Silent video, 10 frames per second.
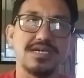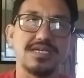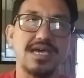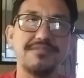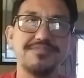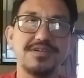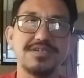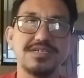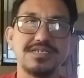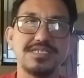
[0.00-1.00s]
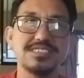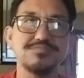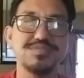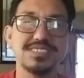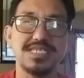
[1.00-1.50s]
and after
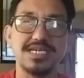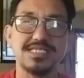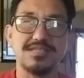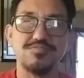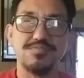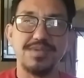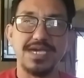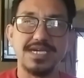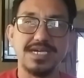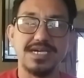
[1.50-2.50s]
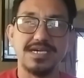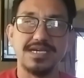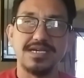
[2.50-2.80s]
each mistake that we make,